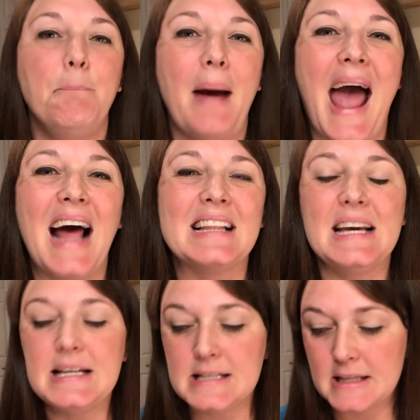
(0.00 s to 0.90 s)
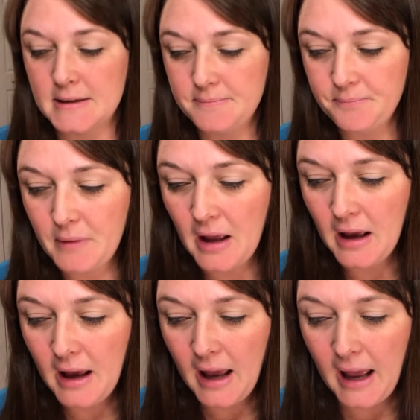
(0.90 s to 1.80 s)
palate,
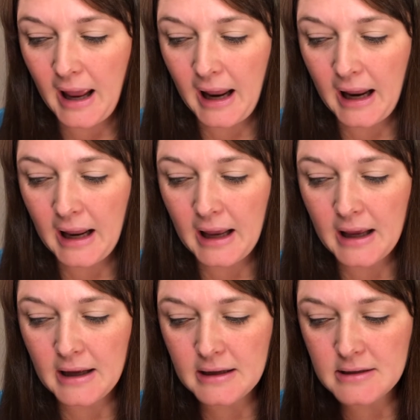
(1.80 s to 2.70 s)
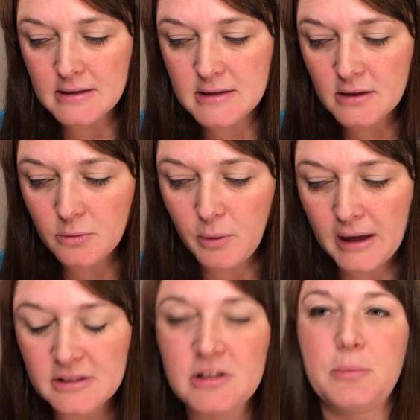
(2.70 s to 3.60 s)
and
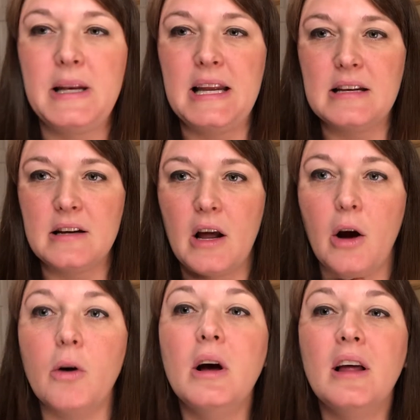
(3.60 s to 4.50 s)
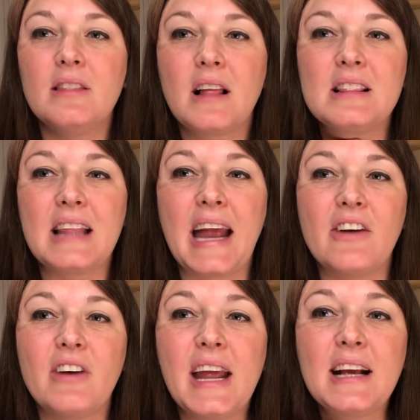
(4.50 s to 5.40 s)
what else do we need to know? The
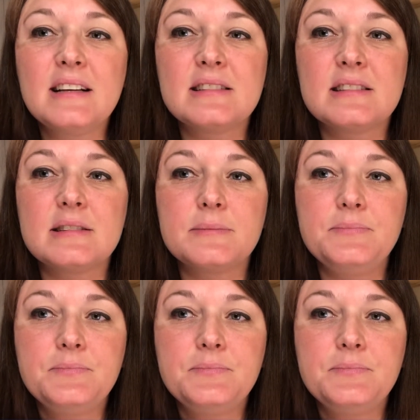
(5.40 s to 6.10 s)
larynx